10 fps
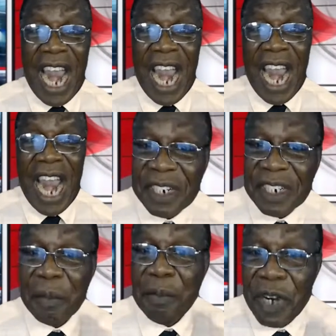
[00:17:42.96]
And
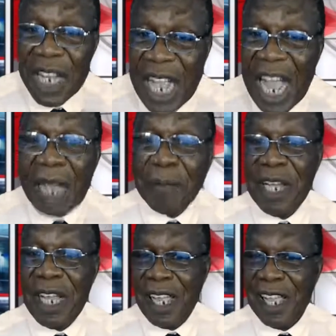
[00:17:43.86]
Robert
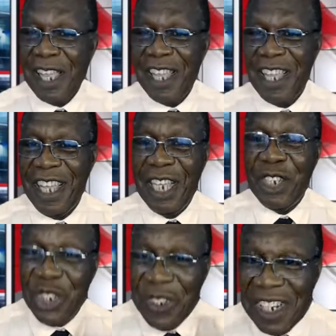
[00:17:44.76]
Mugabe,
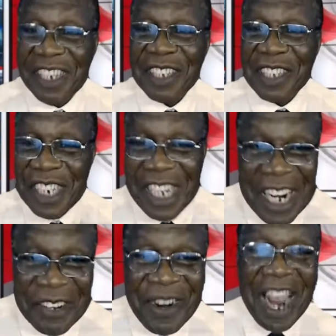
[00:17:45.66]

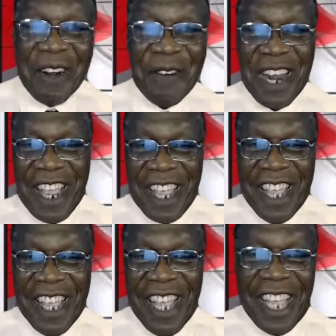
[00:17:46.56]
Julius
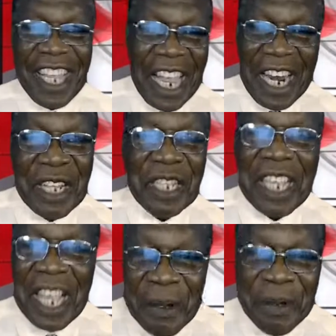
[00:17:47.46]
Nyerere,
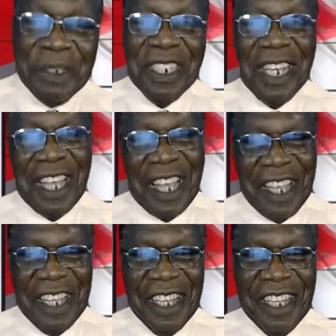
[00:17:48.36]
Kenneth
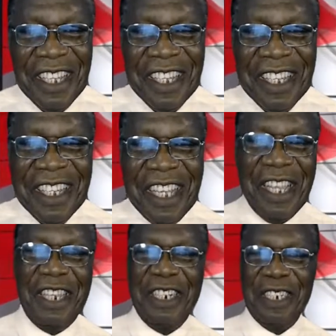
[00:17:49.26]
Kaunda,
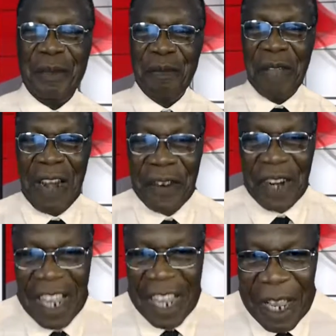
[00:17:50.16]
and
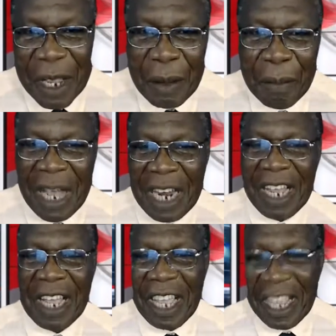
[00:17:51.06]
Mary
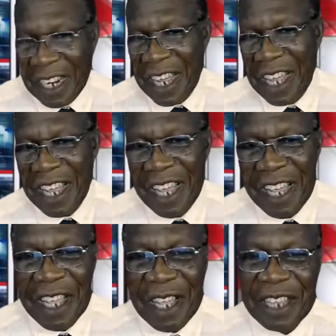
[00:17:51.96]

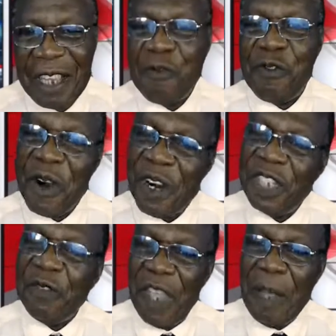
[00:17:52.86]
Malahela, the
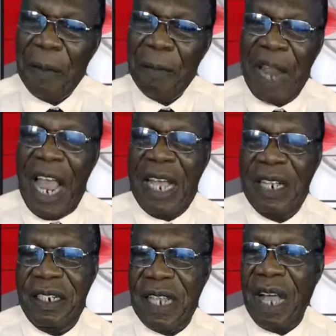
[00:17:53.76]
first female
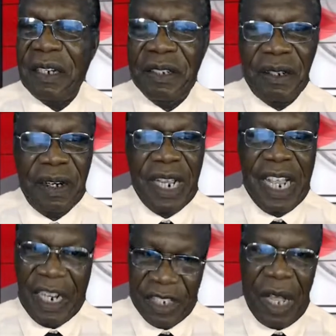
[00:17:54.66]
black
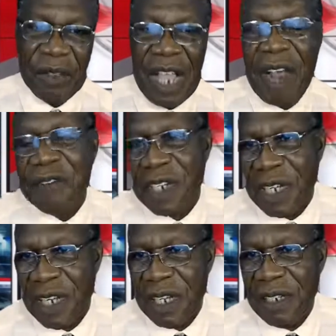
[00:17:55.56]
doctor in South
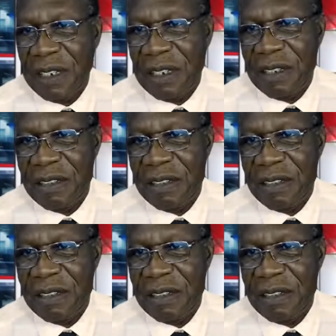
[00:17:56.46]
Africa.